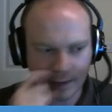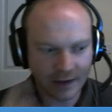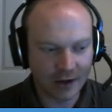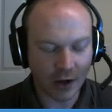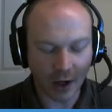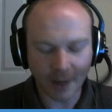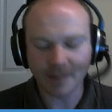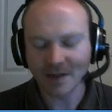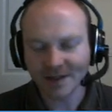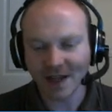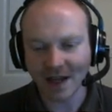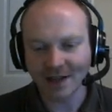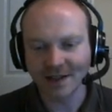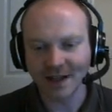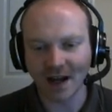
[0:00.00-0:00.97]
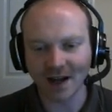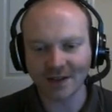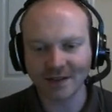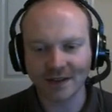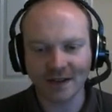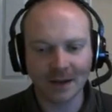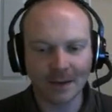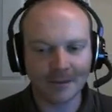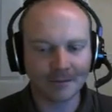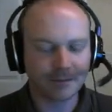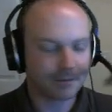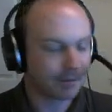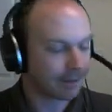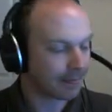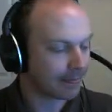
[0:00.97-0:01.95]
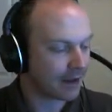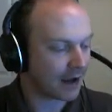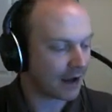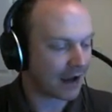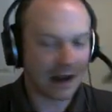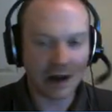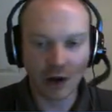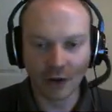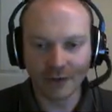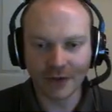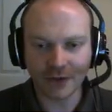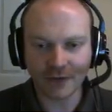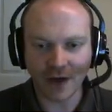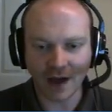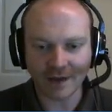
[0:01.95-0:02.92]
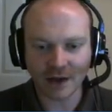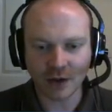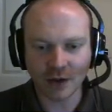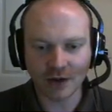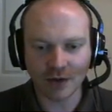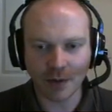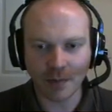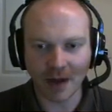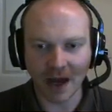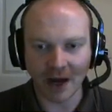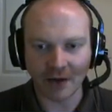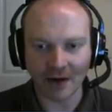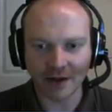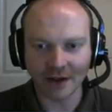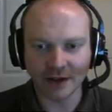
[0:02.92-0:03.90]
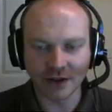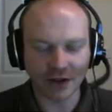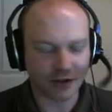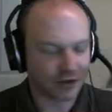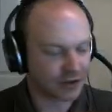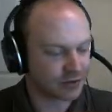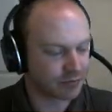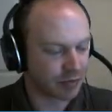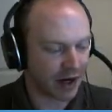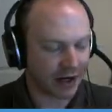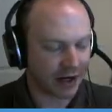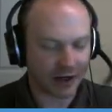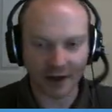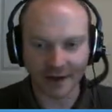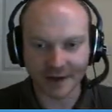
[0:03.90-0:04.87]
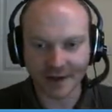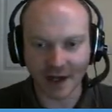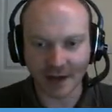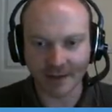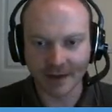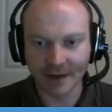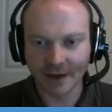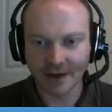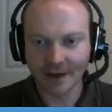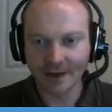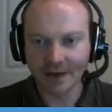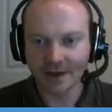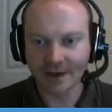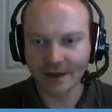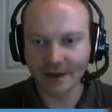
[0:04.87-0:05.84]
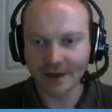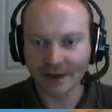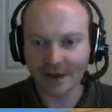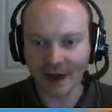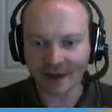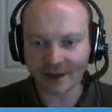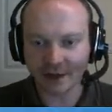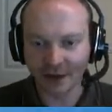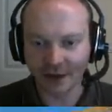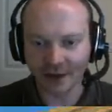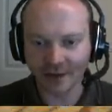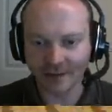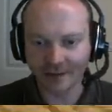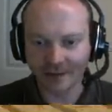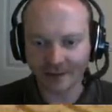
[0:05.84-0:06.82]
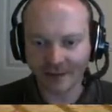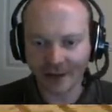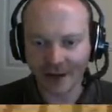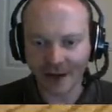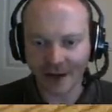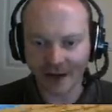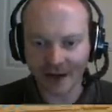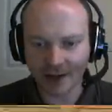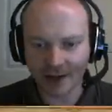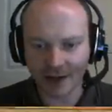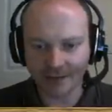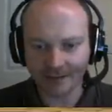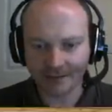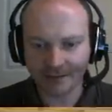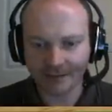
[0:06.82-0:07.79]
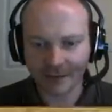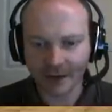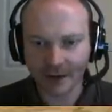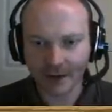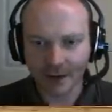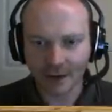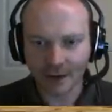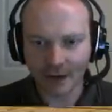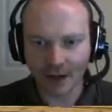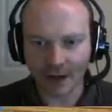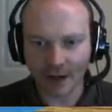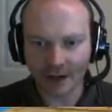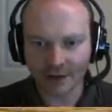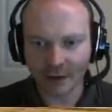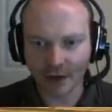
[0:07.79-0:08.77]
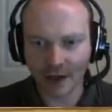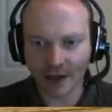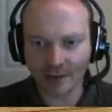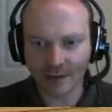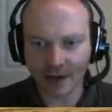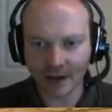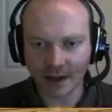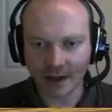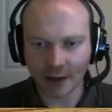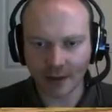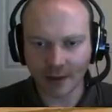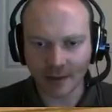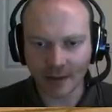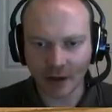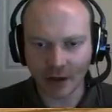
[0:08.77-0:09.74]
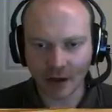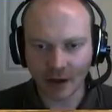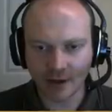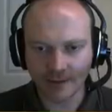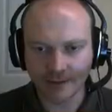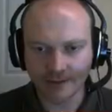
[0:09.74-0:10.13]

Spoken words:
Gotta be said, guys. I love the fact that you can repair it and you don't just break all the time. That's good. I like that. Right, let's go ahead and make a little bit more.